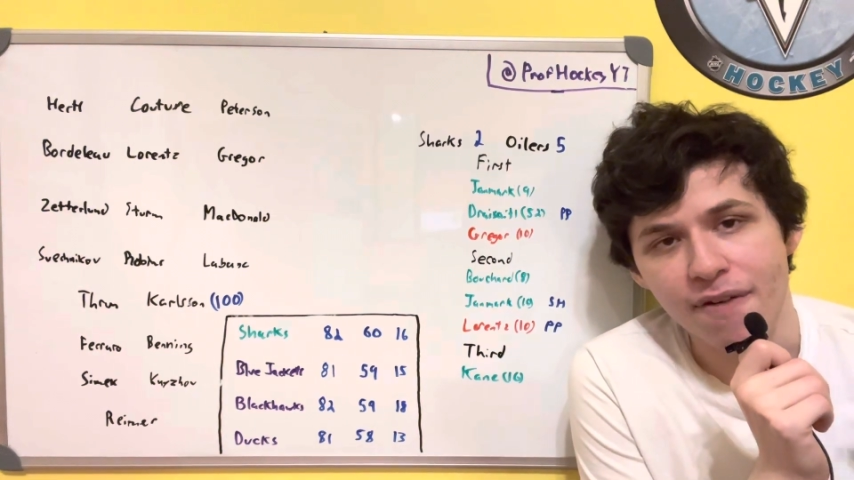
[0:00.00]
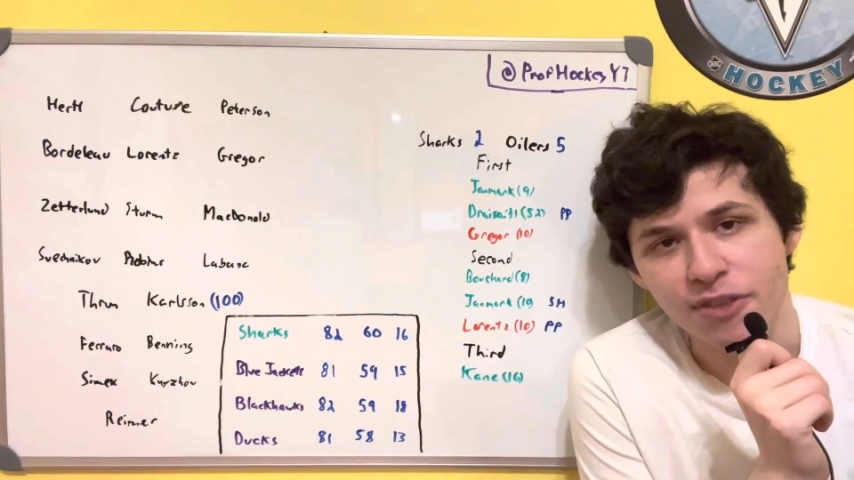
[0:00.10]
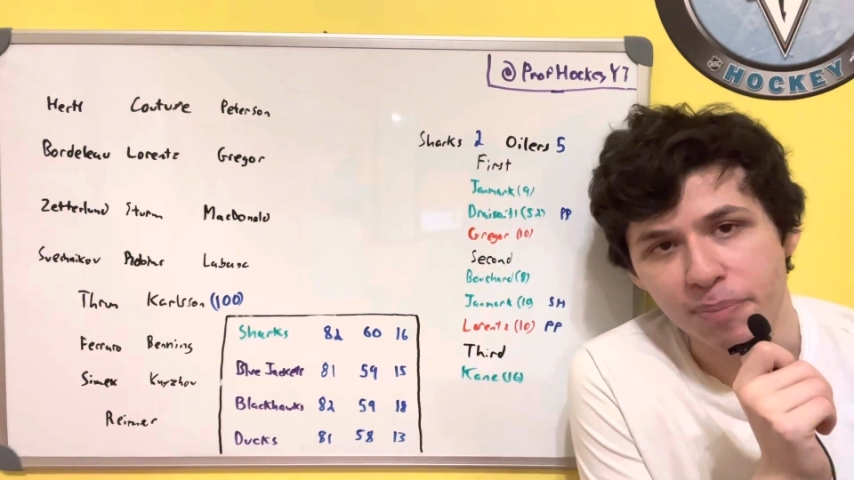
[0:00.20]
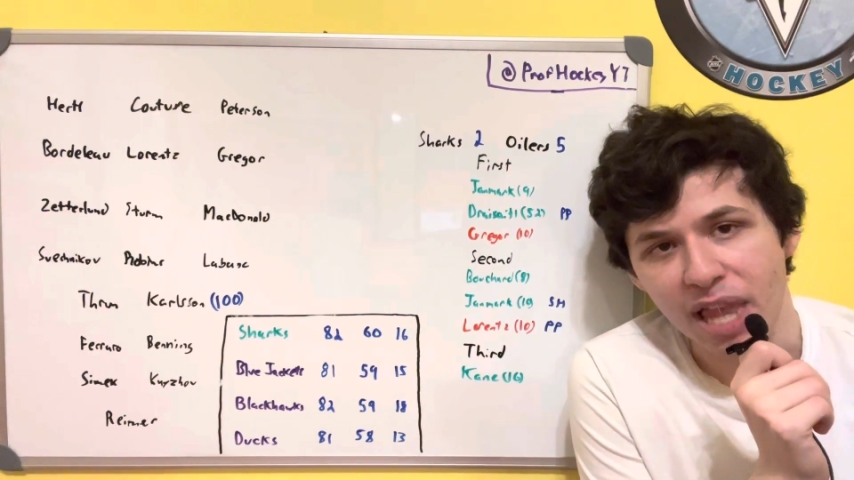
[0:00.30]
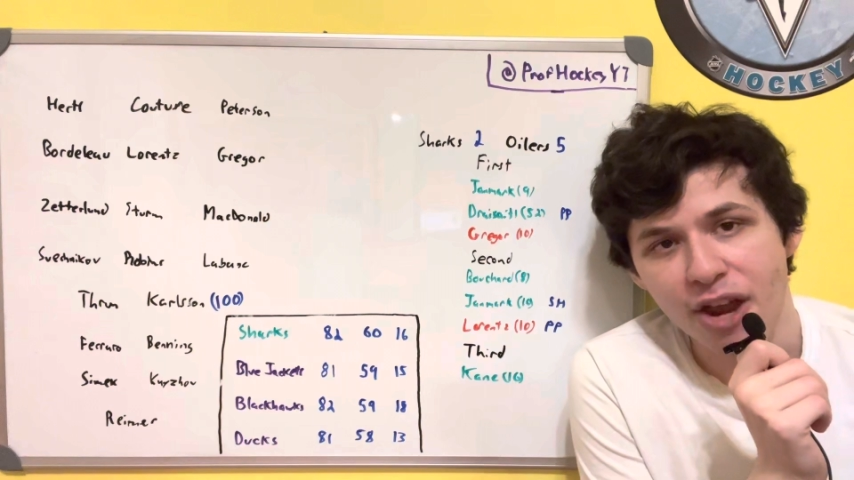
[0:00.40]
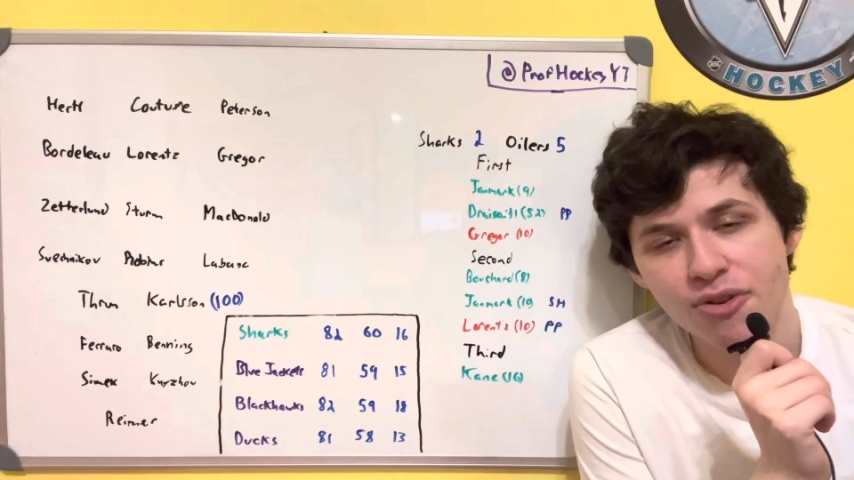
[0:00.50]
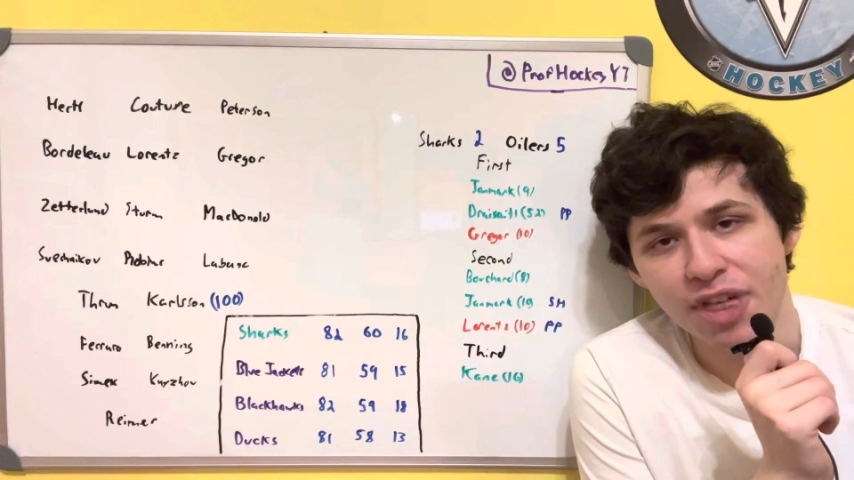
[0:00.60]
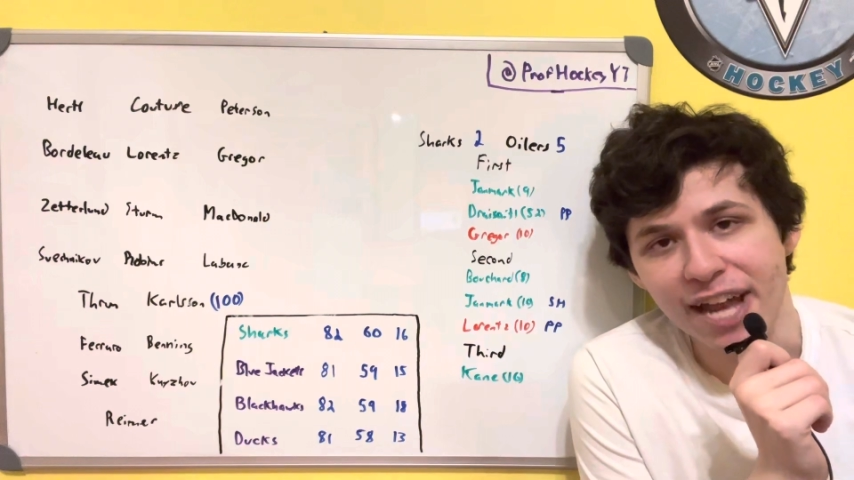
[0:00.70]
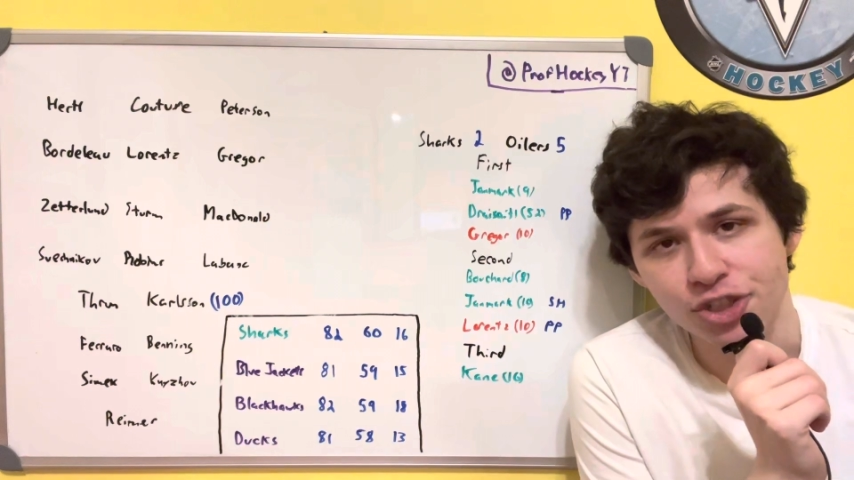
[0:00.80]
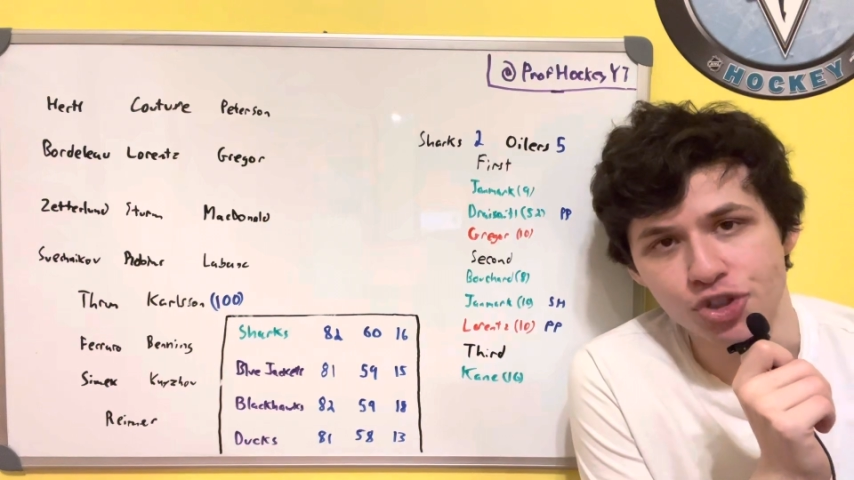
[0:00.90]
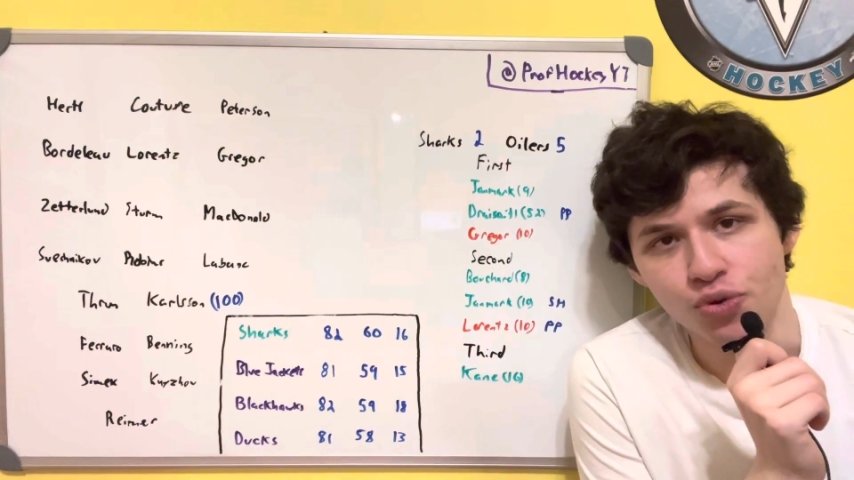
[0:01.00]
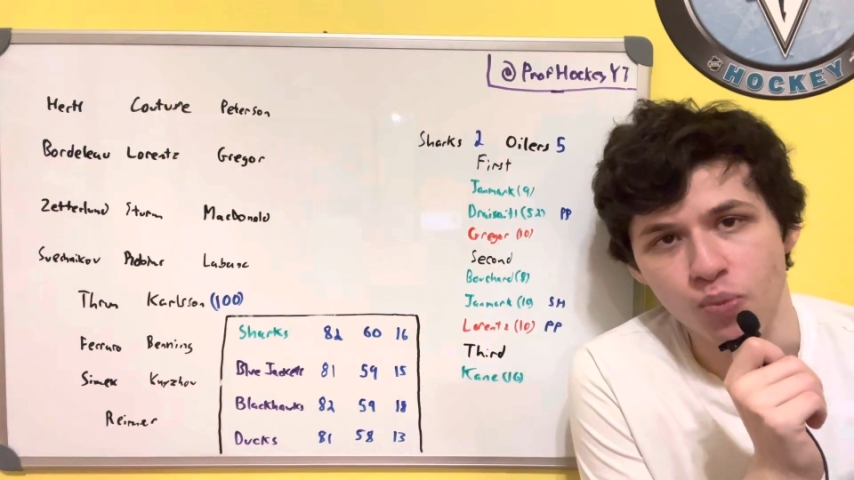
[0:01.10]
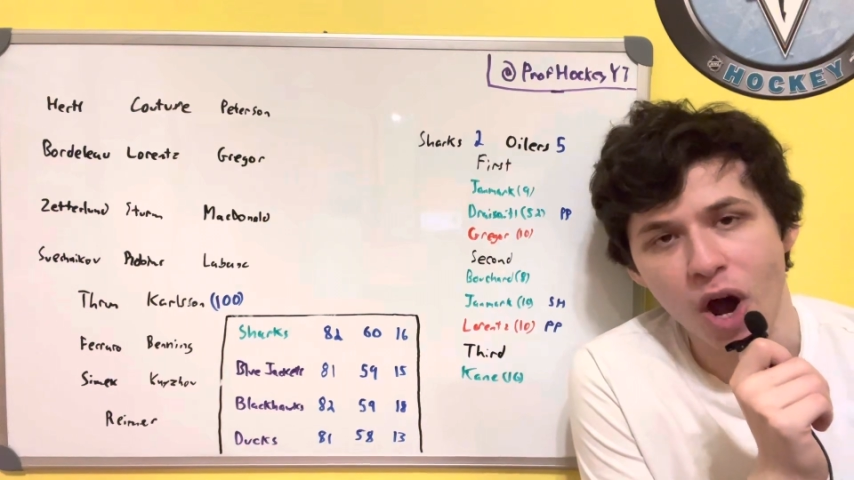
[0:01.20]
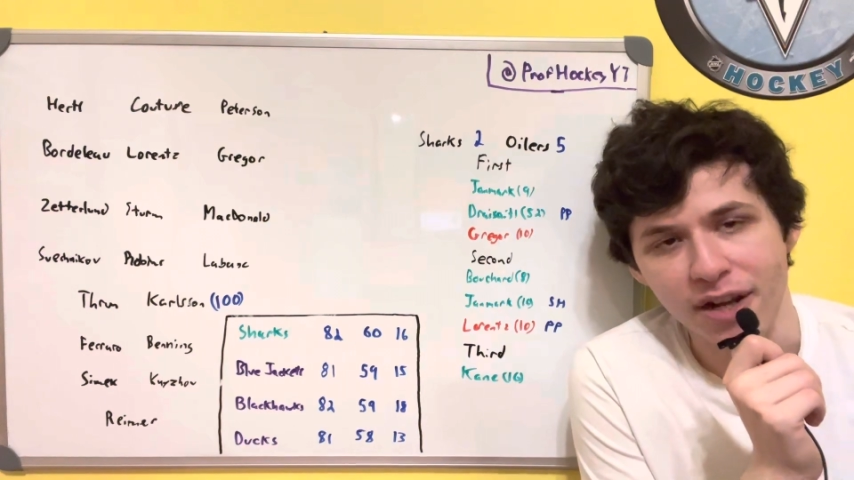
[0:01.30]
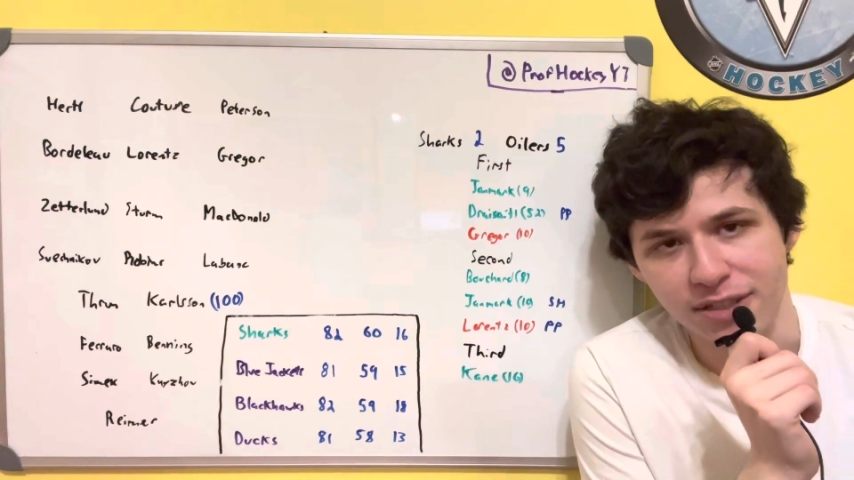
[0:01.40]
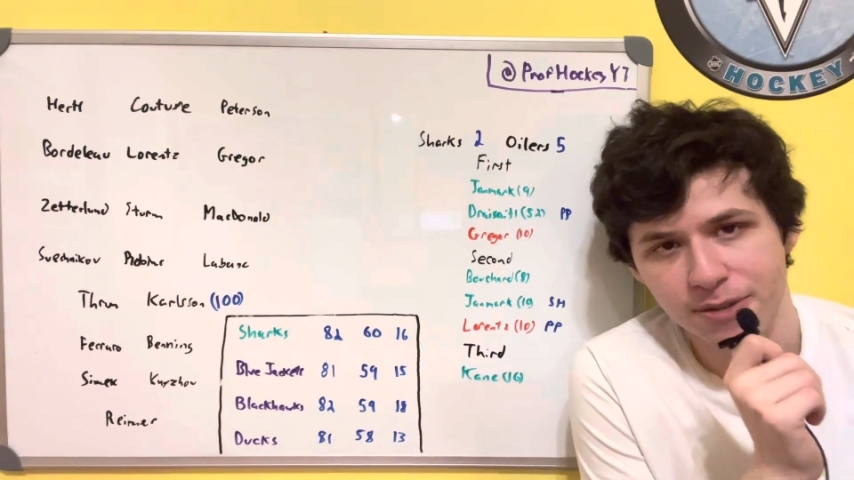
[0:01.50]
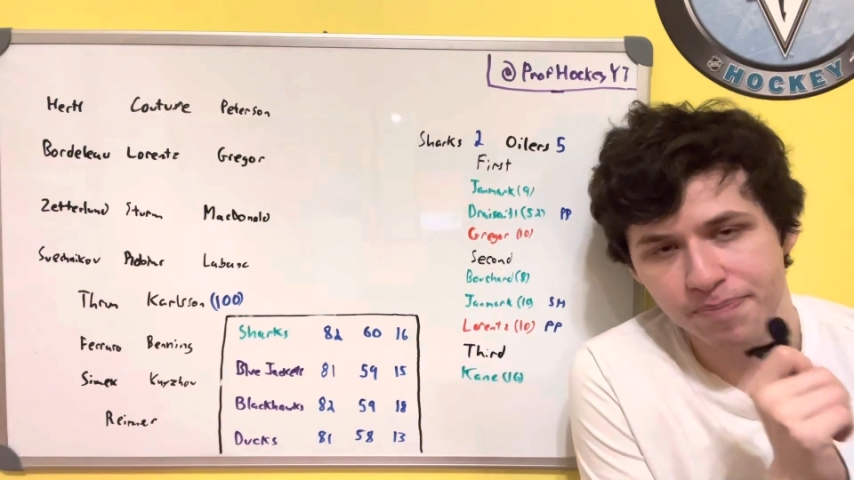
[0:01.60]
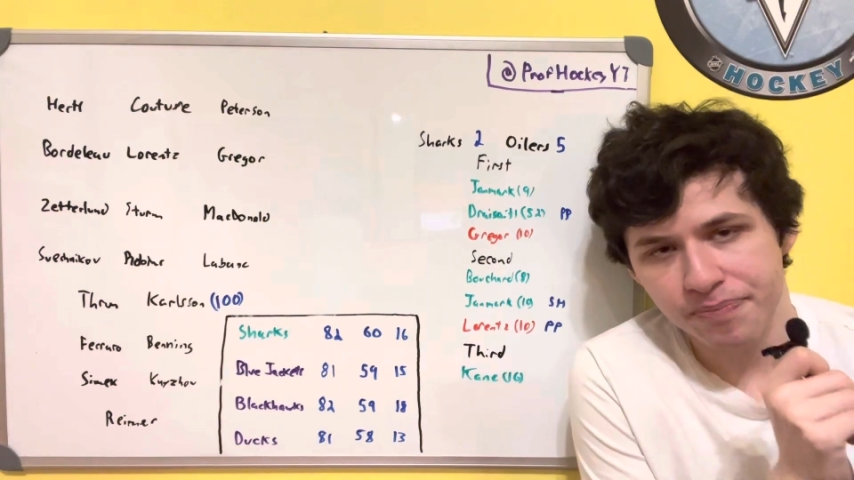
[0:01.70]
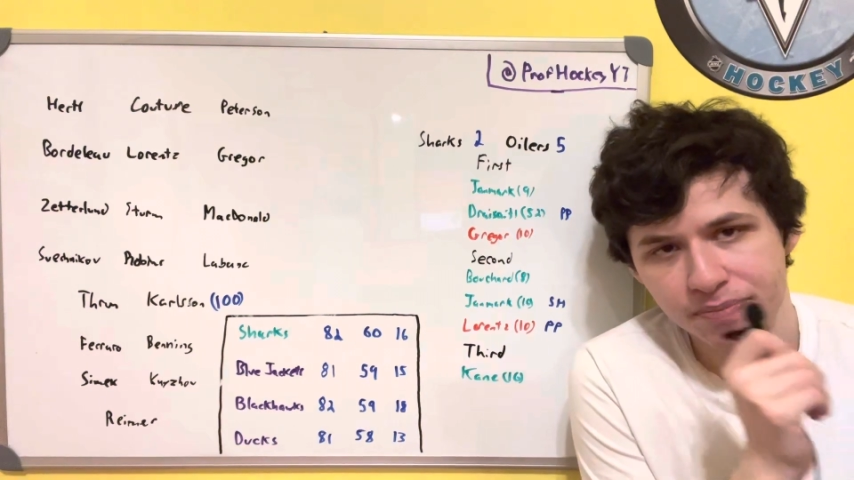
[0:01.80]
of the player that you want.